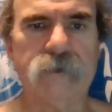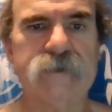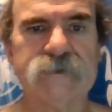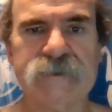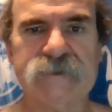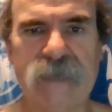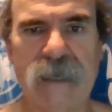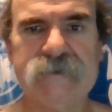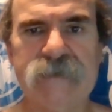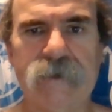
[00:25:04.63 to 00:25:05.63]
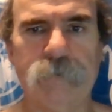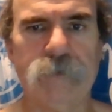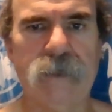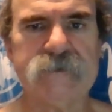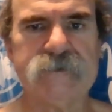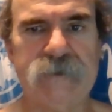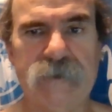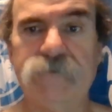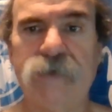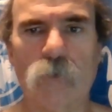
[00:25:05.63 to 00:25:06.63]
as the size and complexity
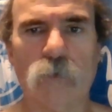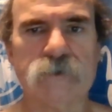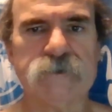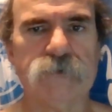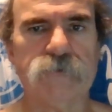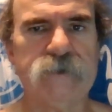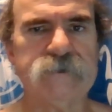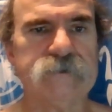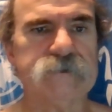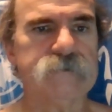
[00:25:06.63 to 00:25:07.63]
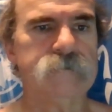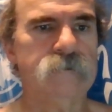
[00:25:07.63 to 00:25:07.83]
of networks increases.